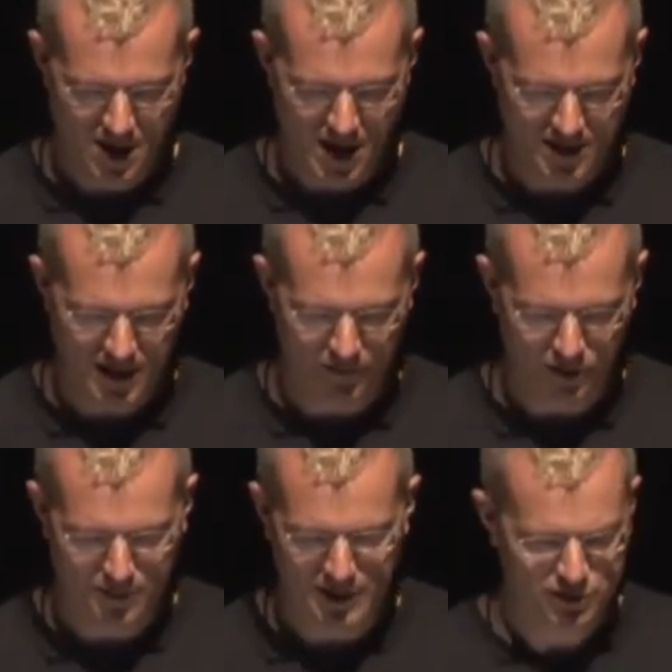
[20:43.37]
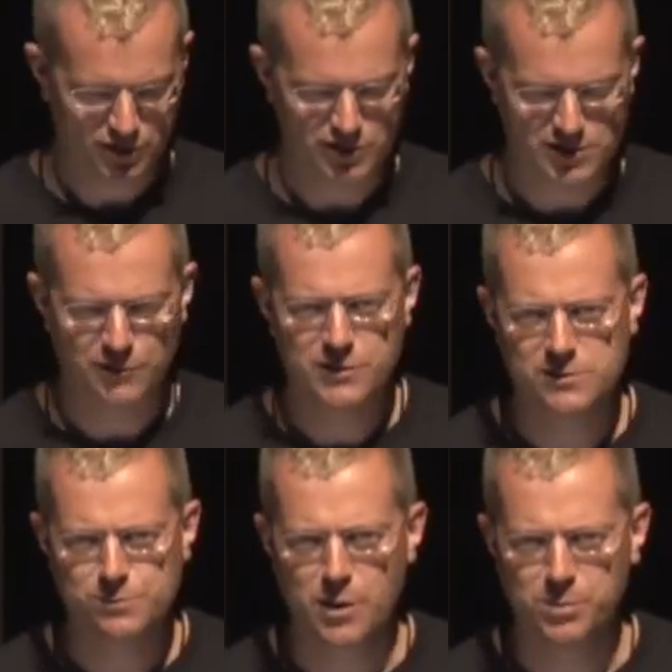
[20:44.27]
And then you've got to make sure your stuff is
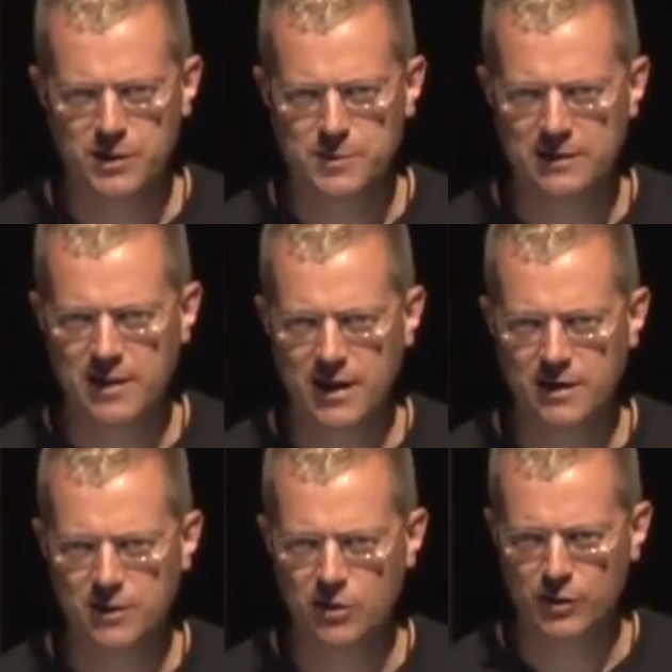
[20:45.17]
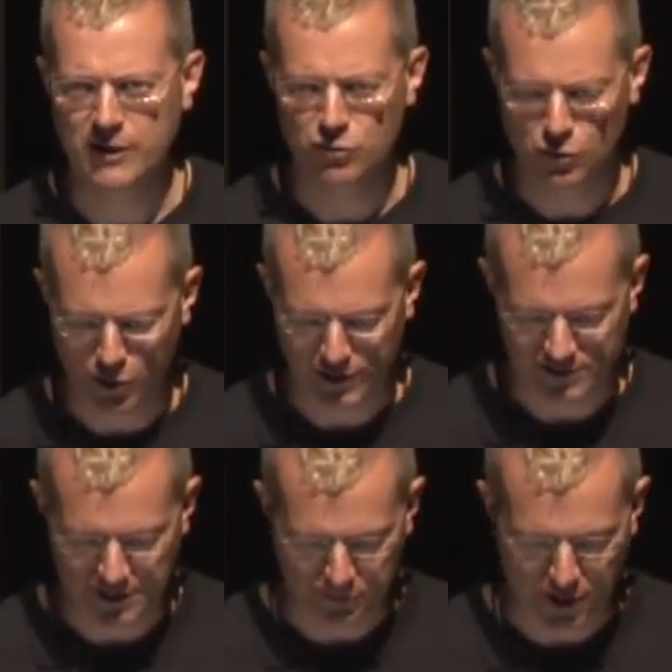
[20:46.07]
properly maintained, that your electrical work is
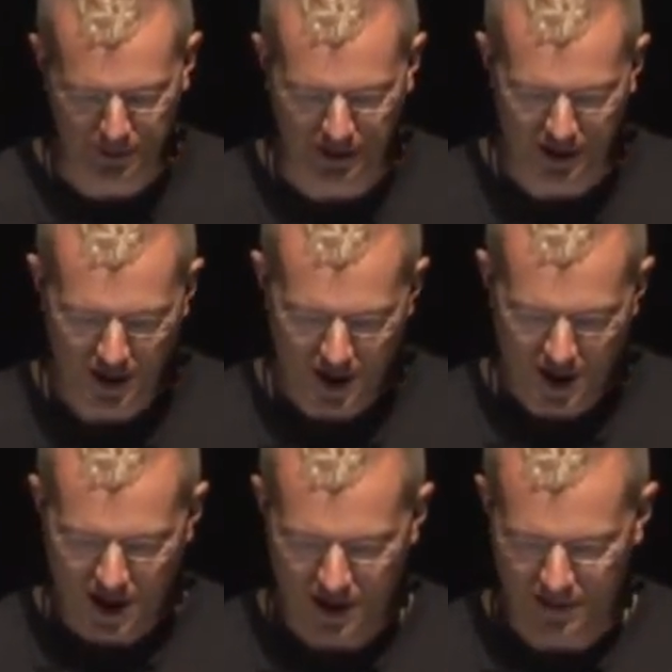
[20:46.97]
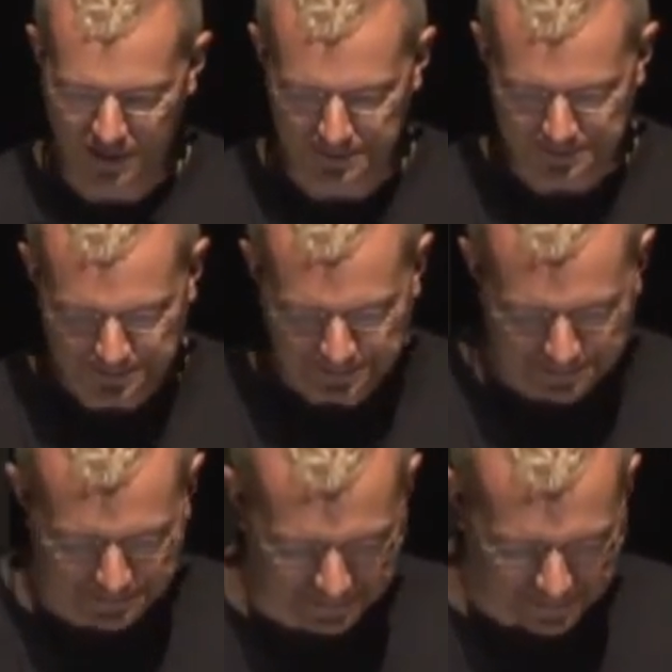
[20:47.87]
done properly,
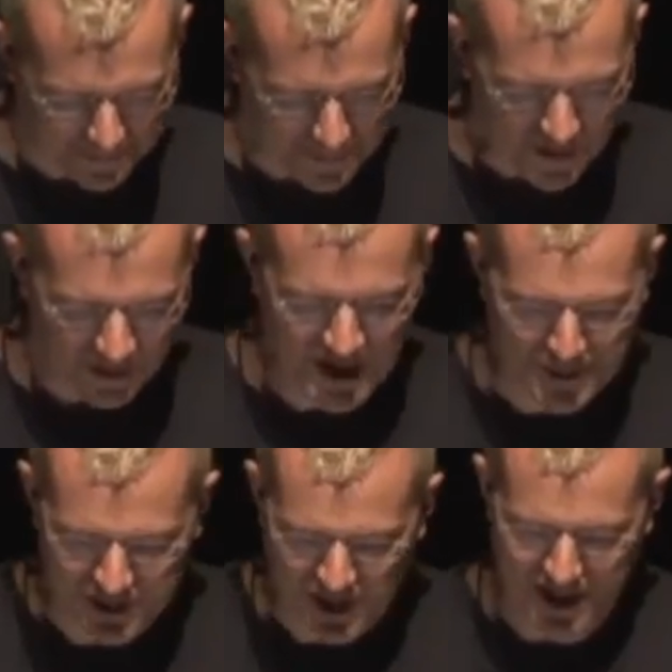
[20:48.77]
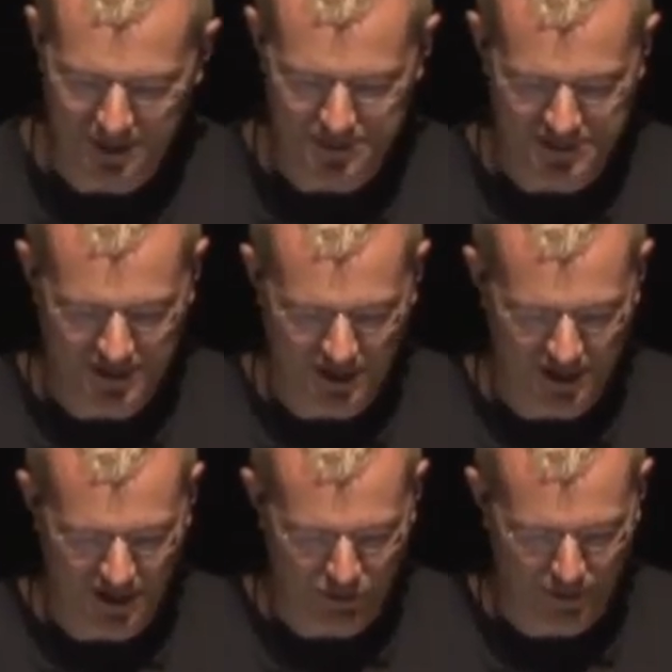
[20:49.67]
damaged items
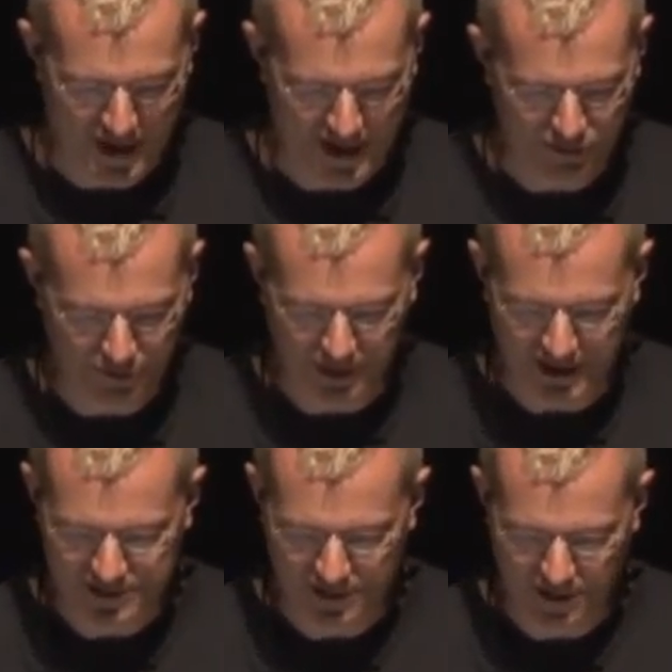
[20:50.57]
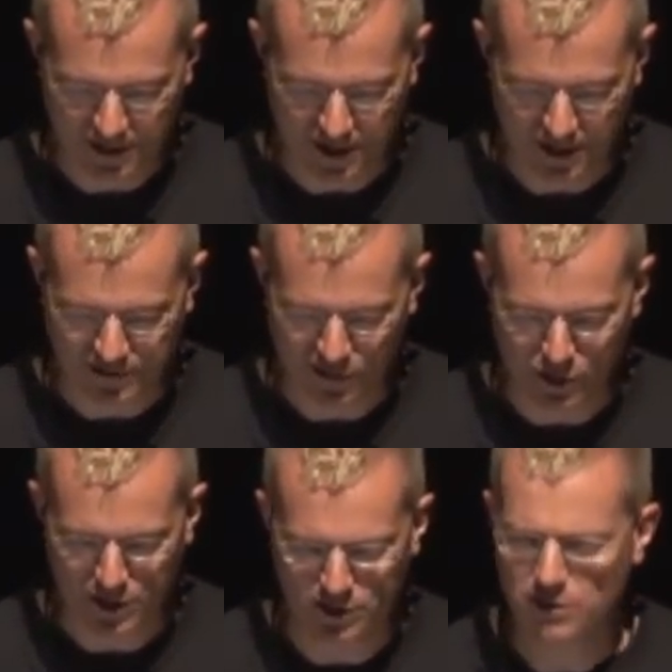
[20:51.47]
are repaired, replaced, and so
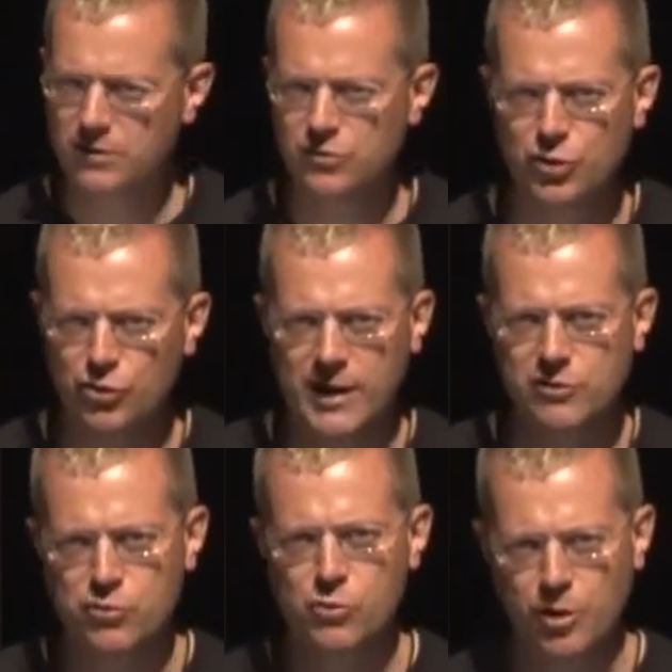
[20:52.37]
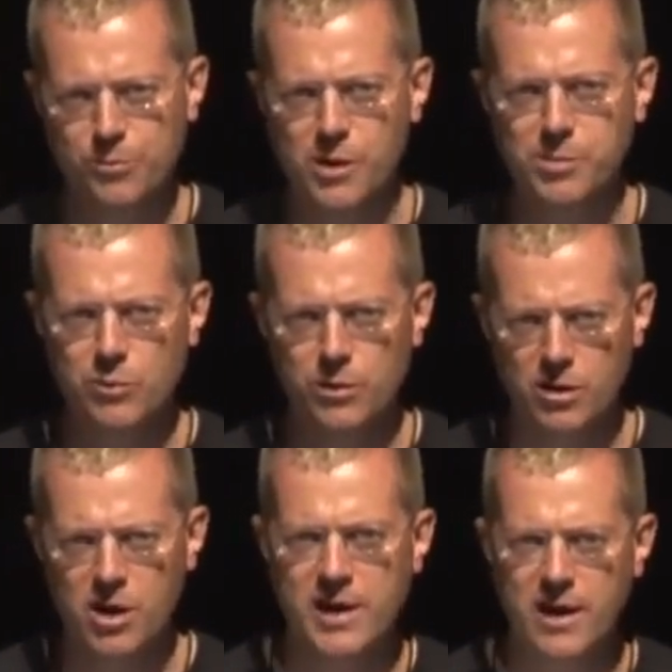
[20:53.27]
on. Do your electrical work properly with
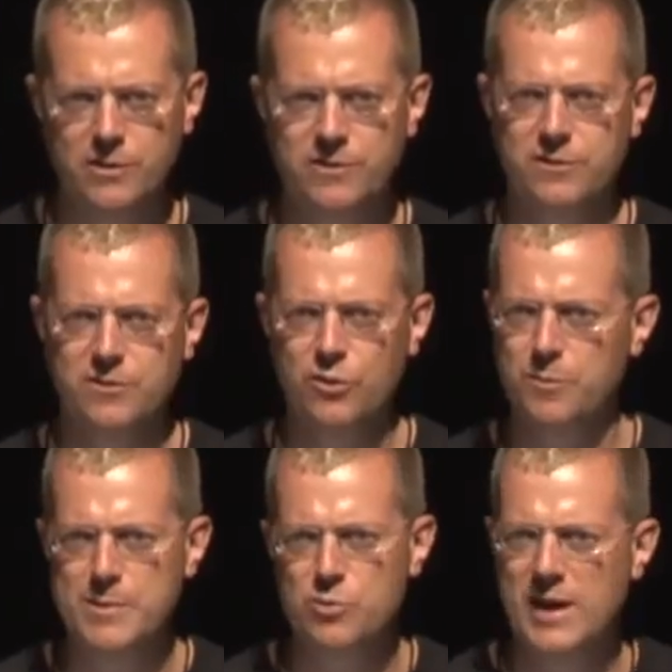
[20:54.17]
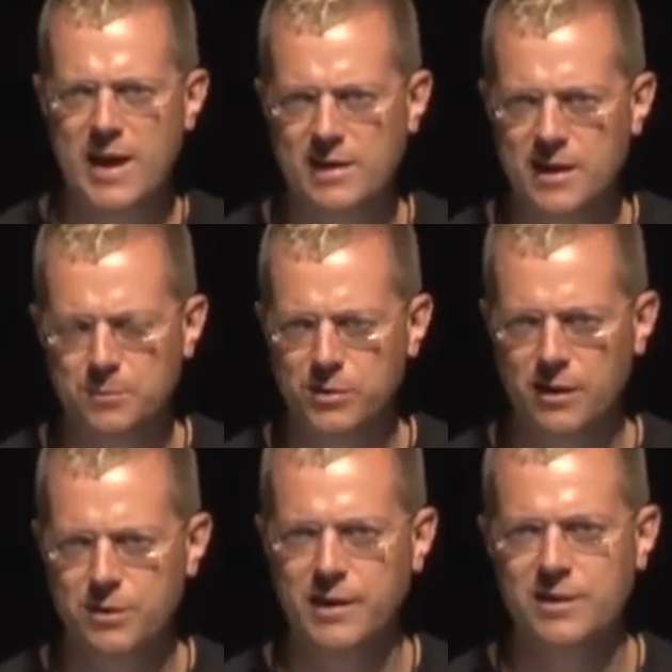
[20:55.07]
lockouts so that people can't
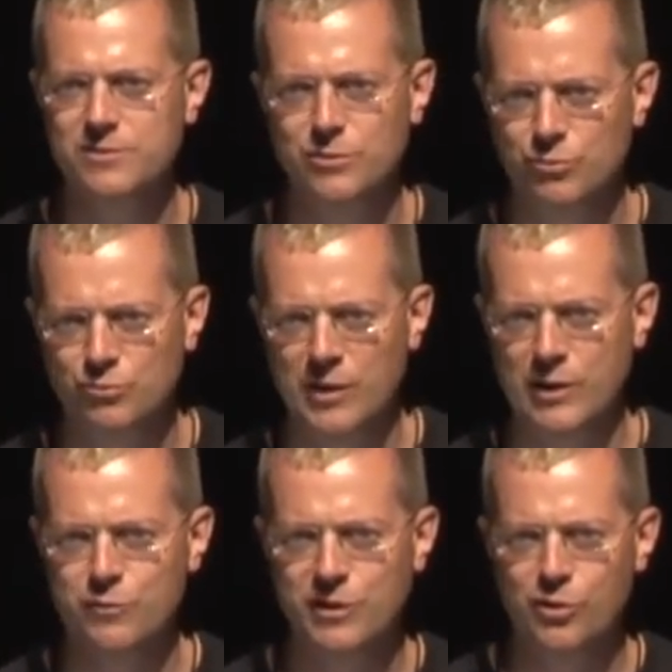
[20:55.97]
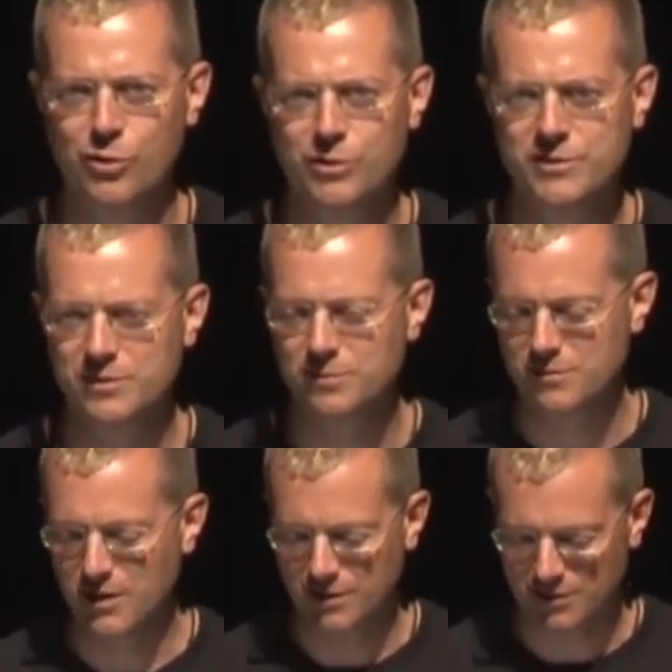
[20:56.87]
unplug things or run over cords
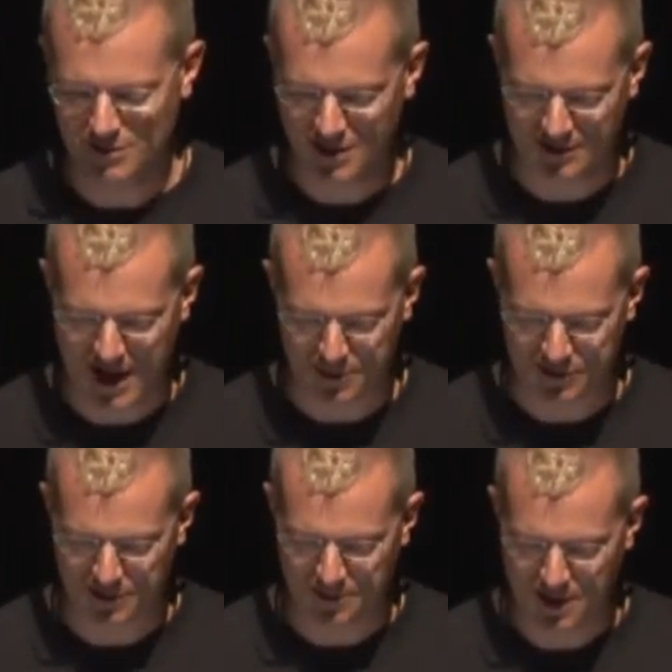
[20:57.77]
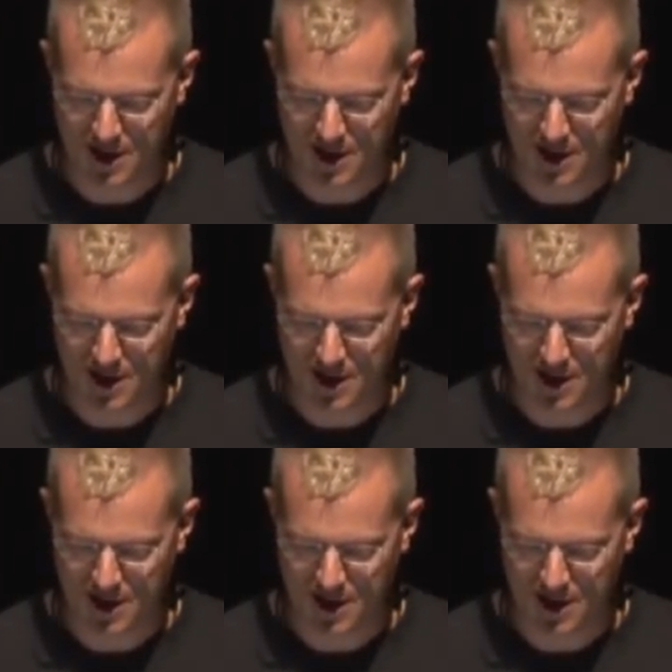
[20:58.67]
and damage them.